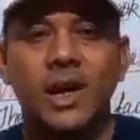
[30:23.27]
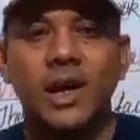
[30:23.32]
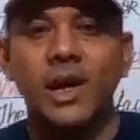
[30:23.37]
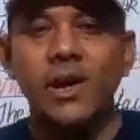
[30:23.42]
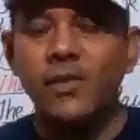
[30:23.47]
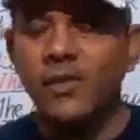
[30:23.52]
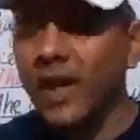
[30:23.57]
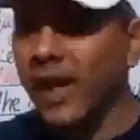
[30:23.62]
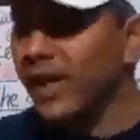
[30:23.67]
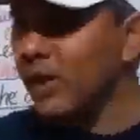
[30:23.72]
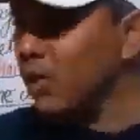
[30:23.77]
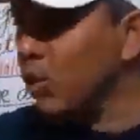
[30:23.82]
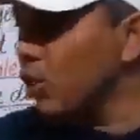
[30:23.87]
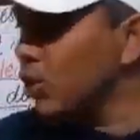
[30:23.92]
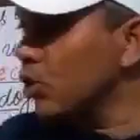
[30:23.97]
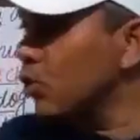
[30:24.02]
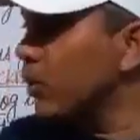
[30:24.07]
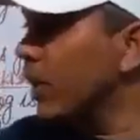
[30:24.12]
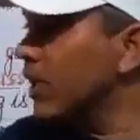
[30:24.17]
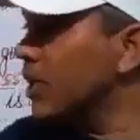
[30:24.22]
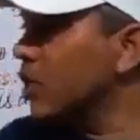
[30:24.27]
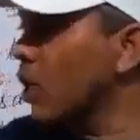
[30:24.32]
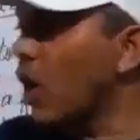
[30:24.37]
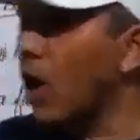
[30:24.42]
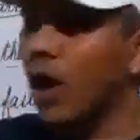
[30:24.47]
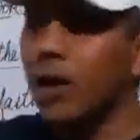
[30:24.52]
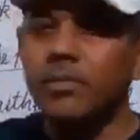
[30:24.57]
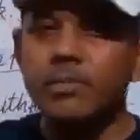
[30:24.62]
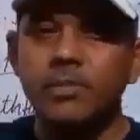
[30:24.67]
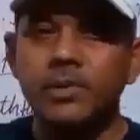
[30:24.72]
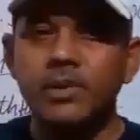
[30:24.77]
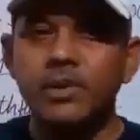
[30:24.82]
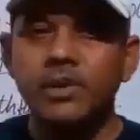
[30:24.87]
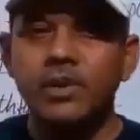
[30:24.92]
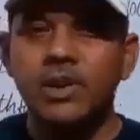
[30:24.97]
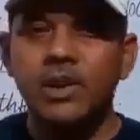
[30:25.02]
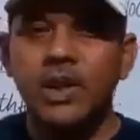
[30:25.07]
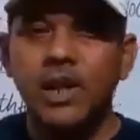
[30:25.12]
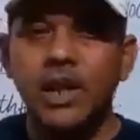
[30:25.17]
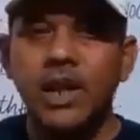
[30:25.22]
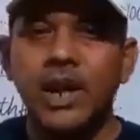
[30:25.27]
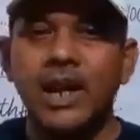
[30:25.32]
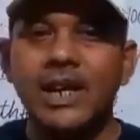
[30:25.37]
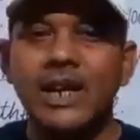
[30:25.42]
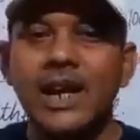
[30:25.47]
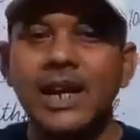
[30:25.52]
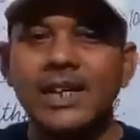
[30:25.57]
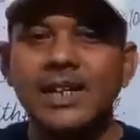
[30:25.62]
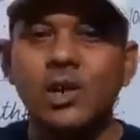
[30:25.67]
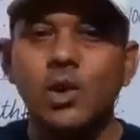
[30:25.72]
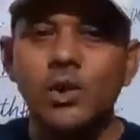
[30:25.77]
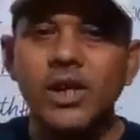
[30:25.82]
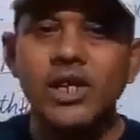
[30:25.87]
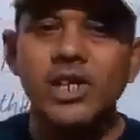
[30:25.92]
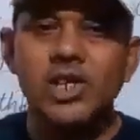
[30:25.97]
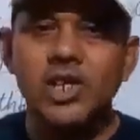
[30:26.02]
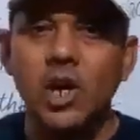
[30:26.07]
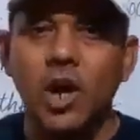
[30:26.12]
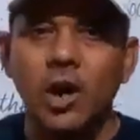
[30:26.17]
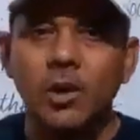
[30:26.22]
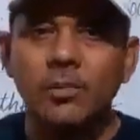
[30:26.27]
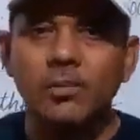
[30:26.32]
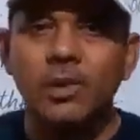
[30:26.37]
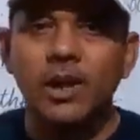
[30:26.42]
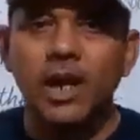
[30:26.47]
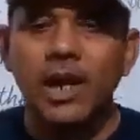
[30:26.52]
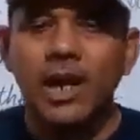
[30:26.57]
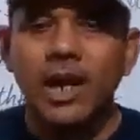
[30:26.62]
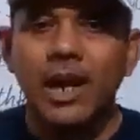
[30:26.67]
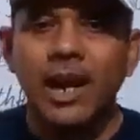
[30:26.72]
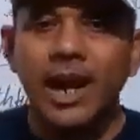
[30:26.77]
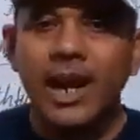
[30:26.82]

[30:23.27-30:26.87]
If I go to a shop, an electronic shop,